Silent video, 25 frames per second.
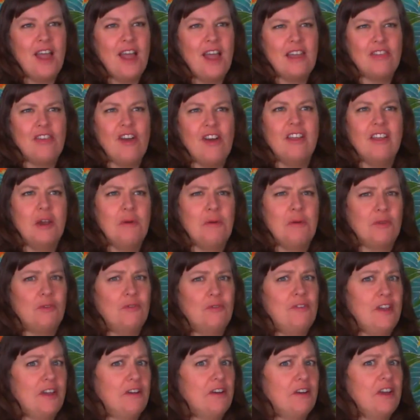I thought it
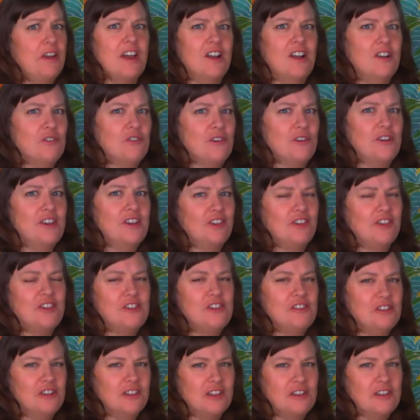was very
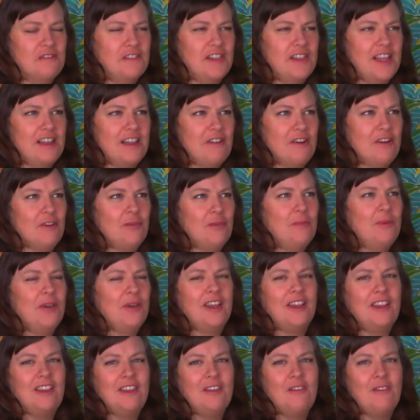untraditional, the flavors,
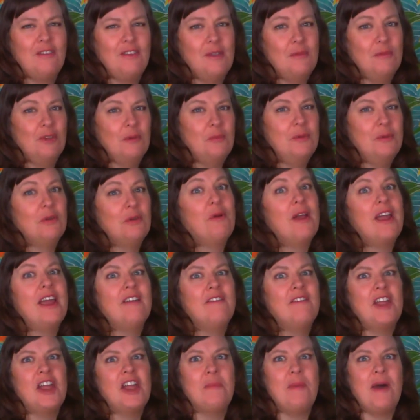but you seem to be
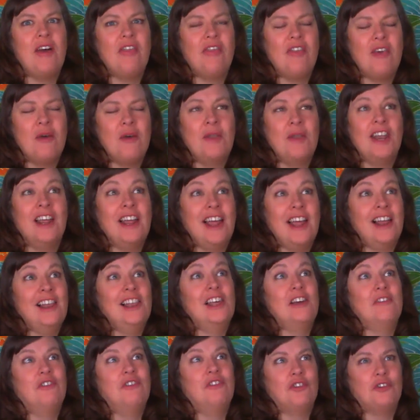raving about them, and I
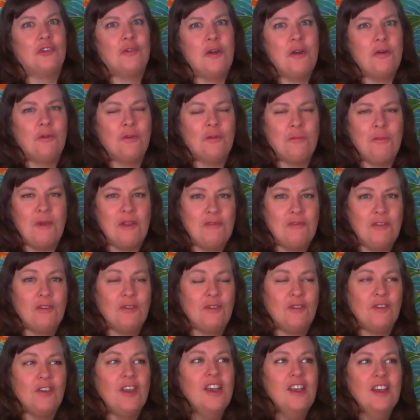love churros. My
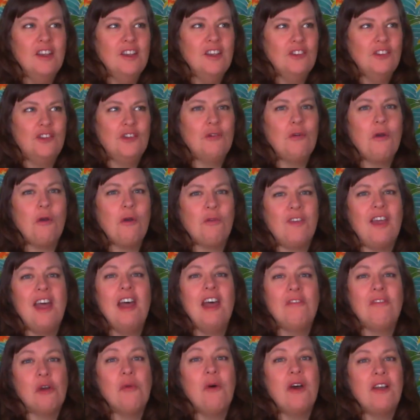first churros
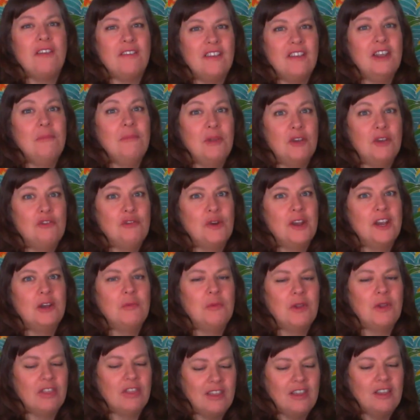ever was in
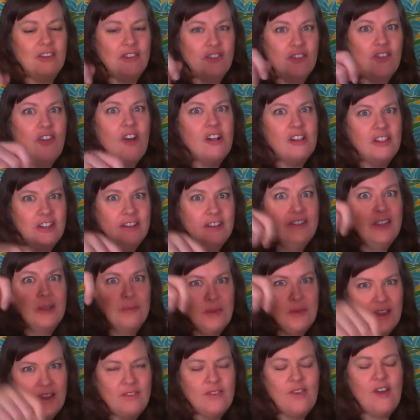Madrid with the chocolate
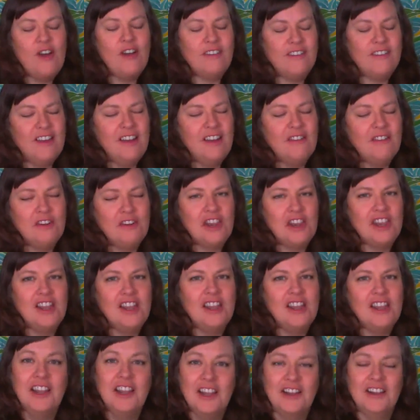dipping sauce and
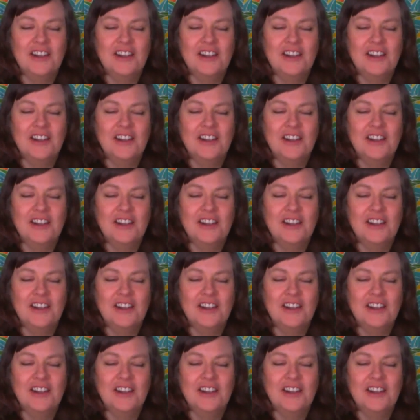everything.